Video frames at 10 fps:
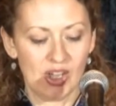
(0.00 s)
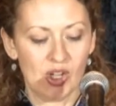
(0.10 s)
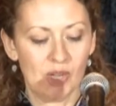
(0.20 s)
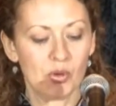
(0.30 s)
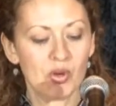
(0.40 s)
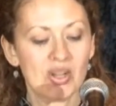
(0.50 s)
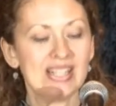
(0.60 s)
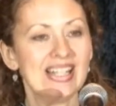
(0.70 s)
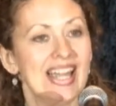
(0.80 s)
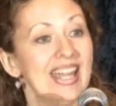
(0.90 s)

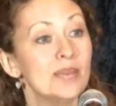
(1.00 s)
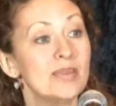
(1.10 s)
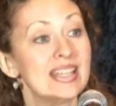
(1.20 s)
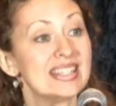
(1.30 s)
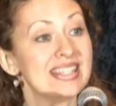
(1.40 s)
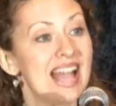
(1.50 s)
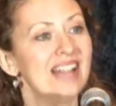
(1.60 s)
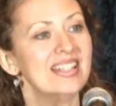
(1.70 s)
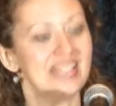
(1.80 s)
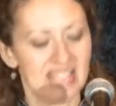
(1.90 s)
proclaim its
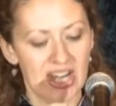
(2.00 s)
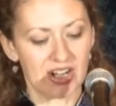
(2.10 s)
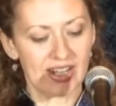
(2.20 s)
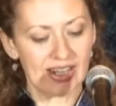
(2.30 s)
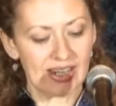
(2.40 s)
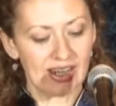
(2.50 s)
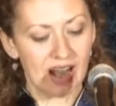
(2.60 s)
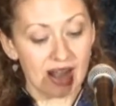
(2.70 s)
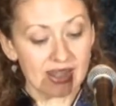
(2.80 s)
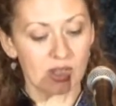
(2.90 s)
salutary
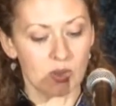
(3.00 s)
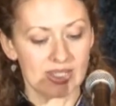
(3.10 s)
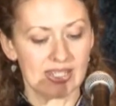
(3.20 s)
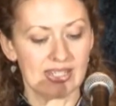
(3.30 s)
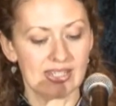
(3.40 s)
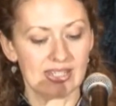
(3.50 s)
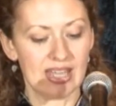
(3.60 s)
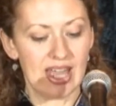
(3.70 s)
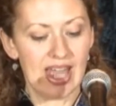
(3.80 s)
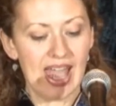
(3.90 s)
consequences,
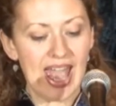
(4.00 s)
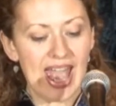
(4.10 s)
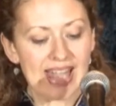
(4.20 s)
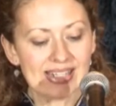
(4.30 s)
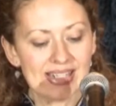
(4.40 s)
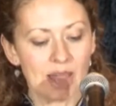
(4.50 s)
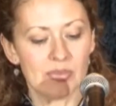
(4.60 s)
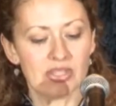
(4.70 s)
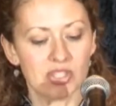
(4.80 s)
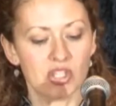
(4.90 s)
and
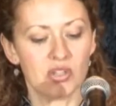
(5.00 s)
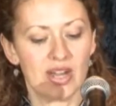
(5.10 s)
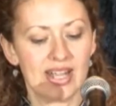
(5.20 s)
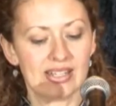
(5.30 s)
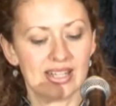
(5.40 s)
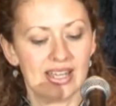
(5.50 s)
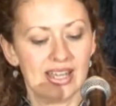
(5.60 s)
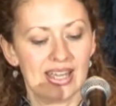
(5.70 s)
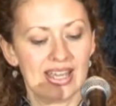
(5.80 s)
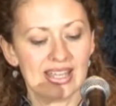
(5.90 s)
demonstrate
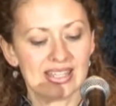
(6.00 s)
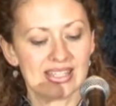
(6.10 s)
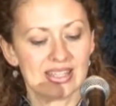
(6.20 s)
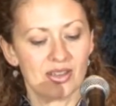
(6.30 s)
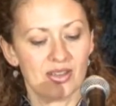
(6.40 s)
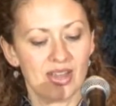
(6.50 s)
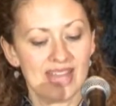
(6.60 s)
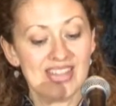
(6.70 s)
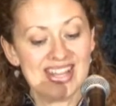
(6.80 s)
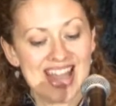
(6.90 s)
its
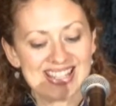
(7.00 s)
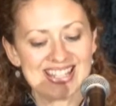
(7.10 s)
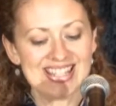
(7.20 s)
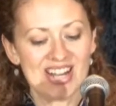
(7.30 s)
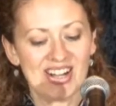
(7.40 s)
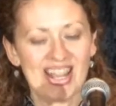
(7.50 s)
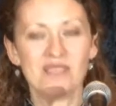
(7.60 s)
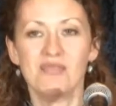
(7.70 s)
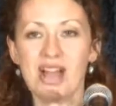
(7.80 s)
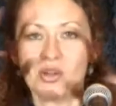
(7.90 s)
the necessary and
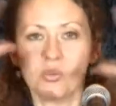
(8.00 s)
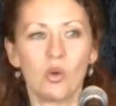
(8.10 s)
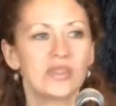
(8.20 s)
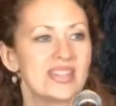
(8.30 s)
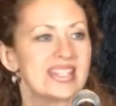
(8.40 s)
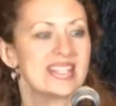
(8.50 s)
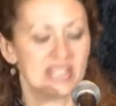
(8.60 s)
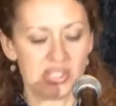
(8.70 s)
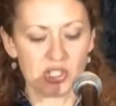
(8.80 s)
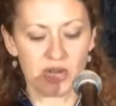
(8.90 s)
vital role that this
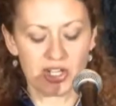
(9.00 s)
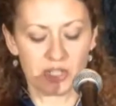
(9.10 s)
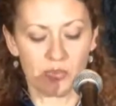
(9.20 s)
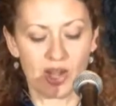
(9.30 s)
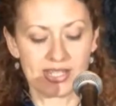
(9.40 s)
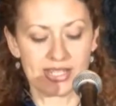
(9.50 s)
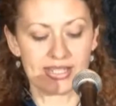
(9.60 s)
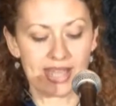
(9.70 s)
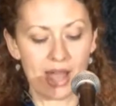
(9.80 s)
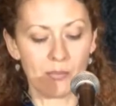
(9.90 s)
disintegration process is
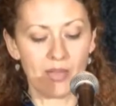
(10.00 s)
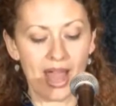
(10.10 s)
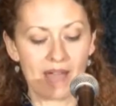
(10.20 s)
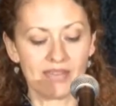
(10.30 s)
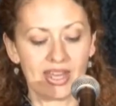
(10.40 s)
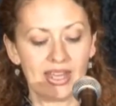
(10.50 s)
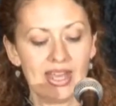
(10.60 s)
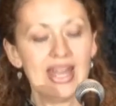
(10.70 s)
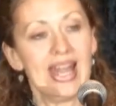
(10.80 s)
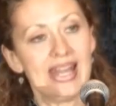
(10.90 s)
having
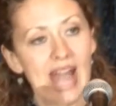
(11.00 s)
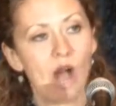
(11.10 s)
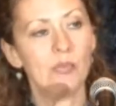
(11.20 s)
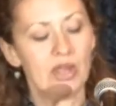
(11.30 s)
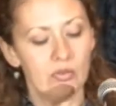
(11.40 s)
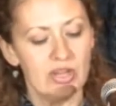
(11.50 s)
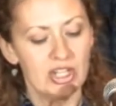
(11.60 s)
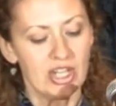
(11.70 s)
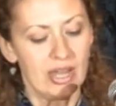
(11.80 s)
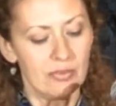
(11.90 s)
in helping
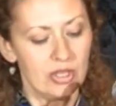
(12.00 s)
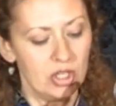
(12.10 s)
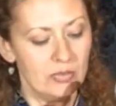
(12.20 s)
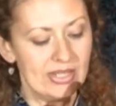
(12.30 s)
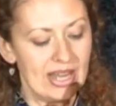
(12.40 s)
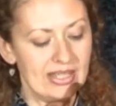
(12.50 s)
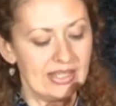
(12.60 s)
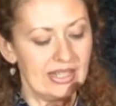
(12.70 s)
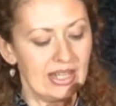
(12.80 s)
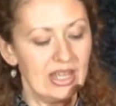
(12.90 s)
reshape human
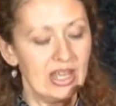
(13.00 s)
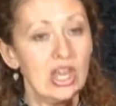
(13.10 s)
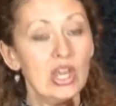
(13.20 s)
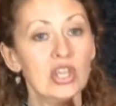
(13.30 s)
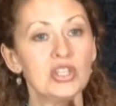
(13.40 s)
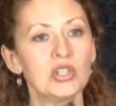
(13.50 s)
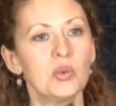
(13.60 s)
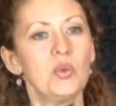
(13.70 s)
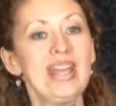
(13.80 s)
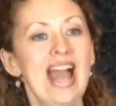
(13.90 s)
destiny. So
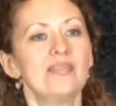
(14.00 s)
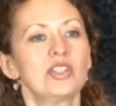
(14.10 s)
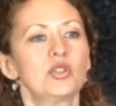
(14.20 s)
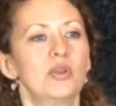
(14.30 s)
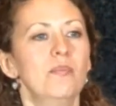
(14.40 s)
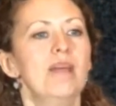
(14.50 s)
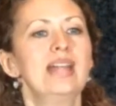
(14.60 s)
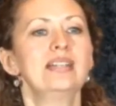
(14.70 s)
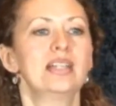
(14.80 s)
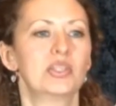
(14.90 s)
we have a
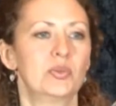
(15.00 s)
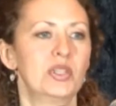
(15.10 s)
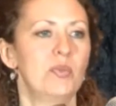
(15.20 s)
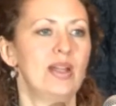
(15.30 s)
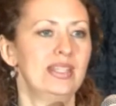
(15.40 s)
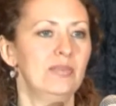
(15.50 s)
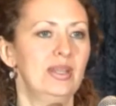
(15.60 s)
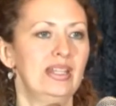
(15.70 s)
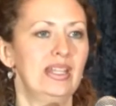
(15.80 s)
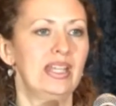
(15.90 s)
tremendous
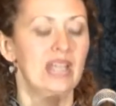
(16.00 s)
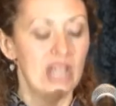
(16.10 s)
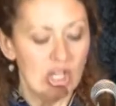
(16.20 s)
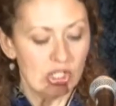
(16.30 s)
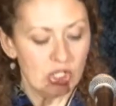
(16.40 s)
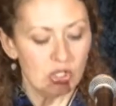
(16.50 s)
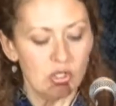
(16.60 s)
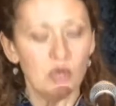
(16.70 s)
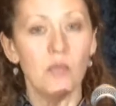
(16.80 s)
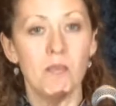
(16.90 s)
responsibility to
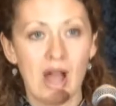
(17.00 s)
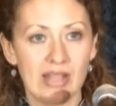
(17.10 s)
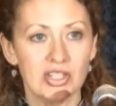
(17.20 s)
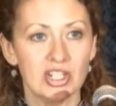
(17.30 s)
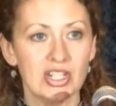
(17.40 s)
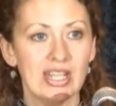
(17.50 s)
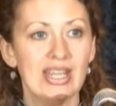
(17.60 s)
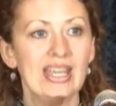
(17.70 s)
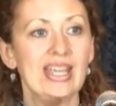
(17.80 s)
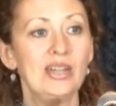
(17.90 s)
do much
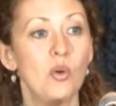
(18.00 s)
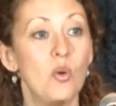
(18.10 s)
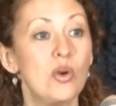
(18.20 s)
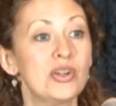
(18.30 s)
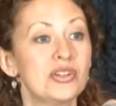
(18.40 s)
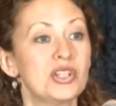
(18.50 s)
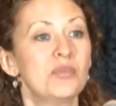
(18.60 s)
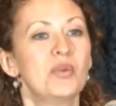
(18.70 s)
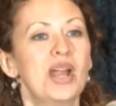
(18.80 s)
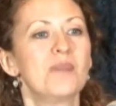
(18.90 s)
in order to
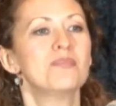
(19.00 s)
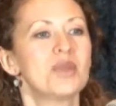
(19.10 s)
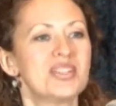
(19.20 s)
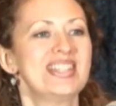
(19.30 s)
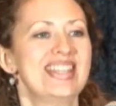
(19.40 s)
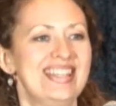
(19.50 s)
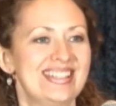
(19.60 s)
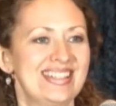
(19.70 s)
bring mercy